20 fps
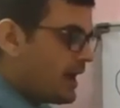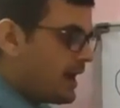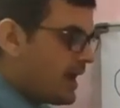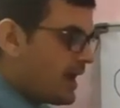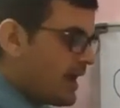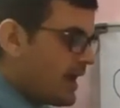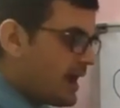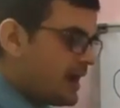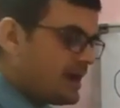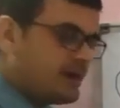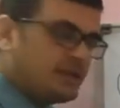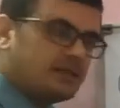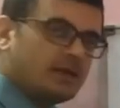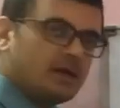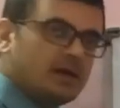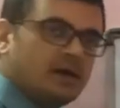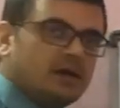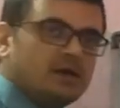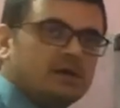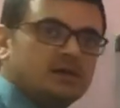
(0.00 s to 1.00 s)
at
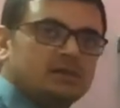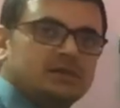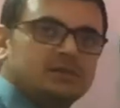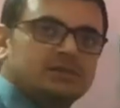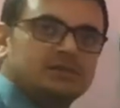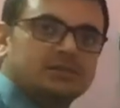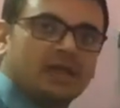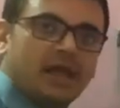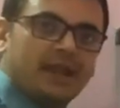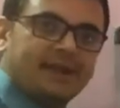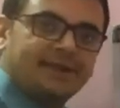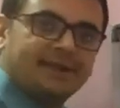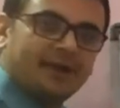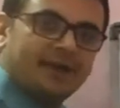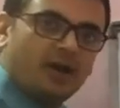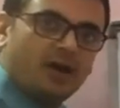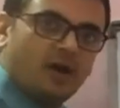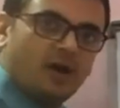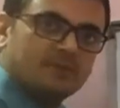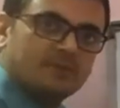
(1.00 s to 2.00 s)
the center
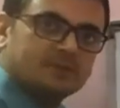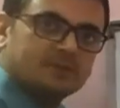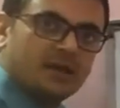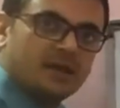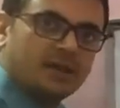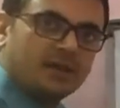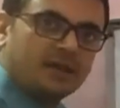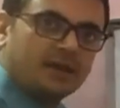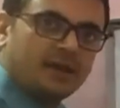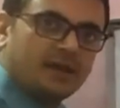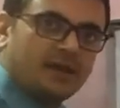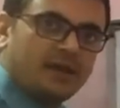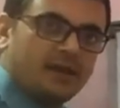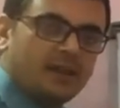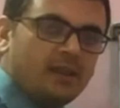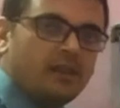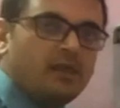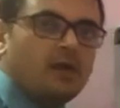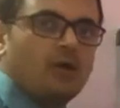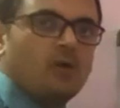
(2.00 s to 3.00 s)
of
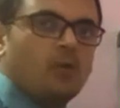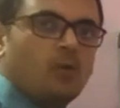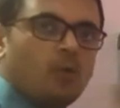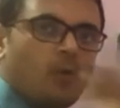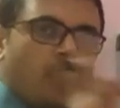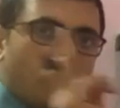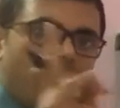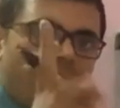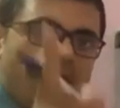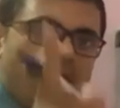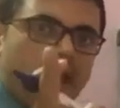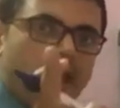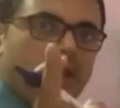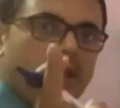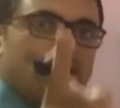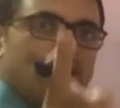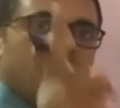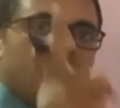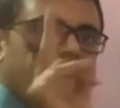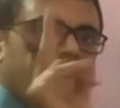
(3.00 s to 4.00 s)
circle
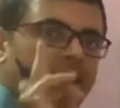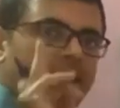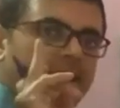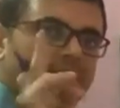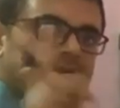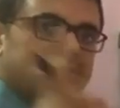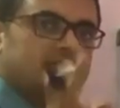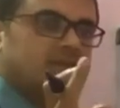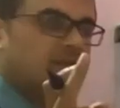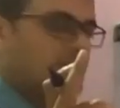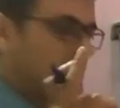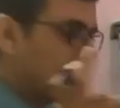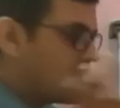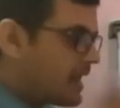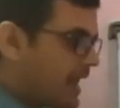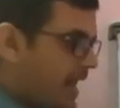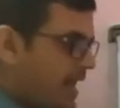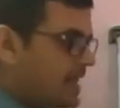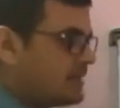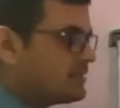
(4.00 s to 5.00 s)
when its
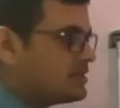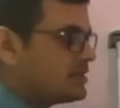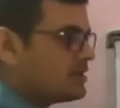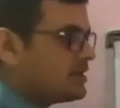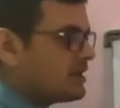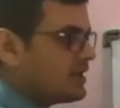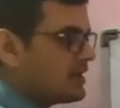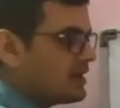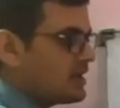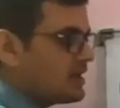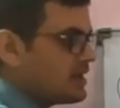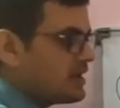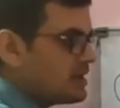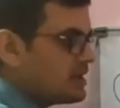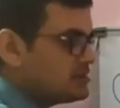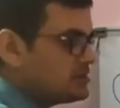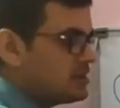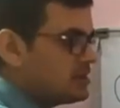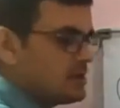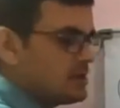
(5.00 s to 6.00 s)
length
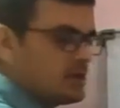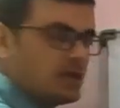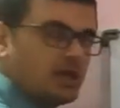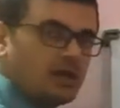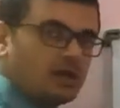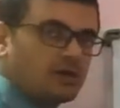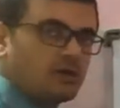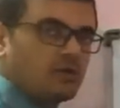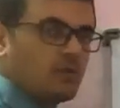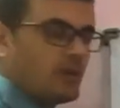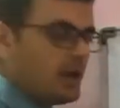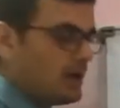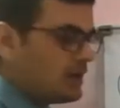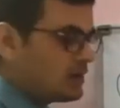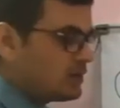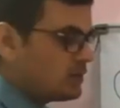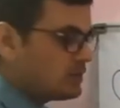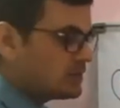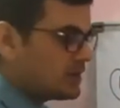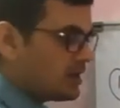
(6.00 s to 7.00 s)
is equal
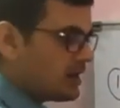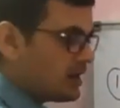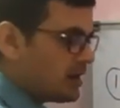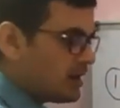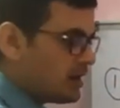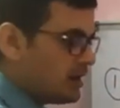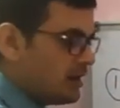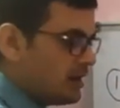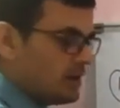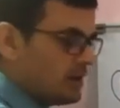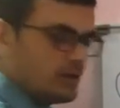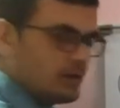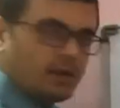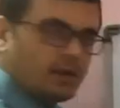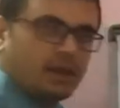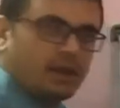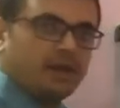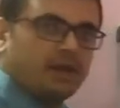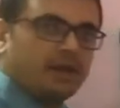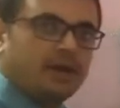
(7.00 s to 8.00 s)
to the
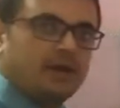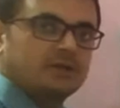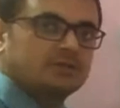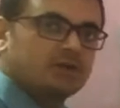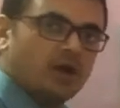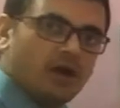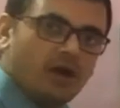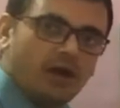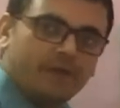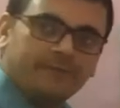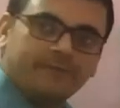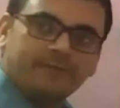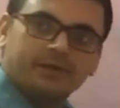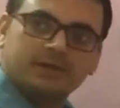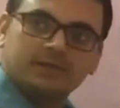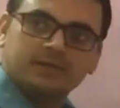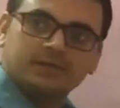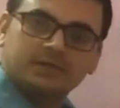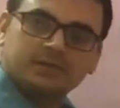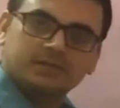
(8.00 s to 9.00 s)
radius of
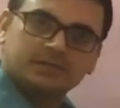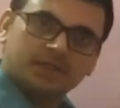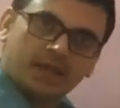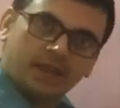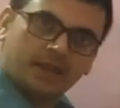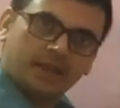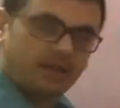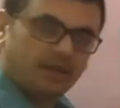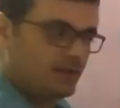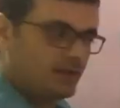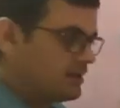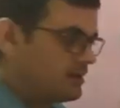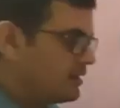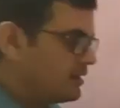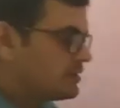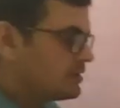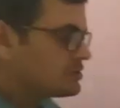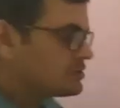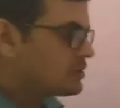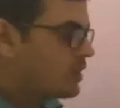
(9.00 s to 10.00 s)
circle.
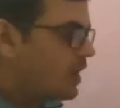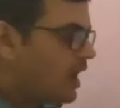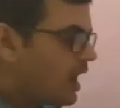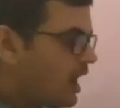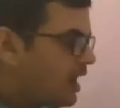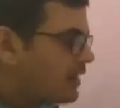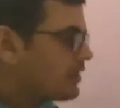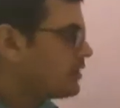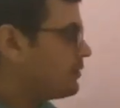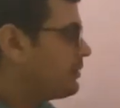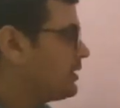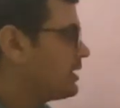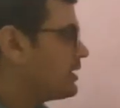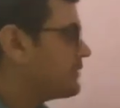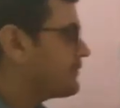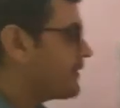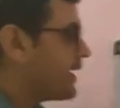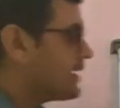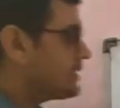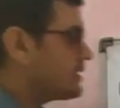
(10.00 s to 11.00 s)
So how you will
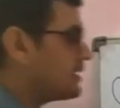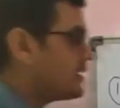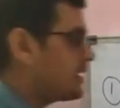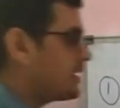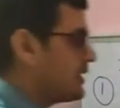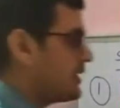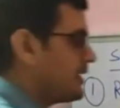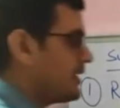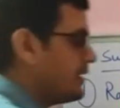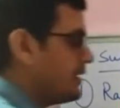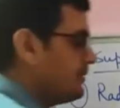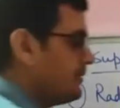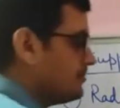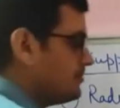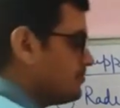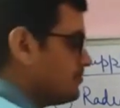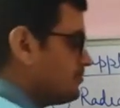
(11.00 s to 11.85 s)
define the radian?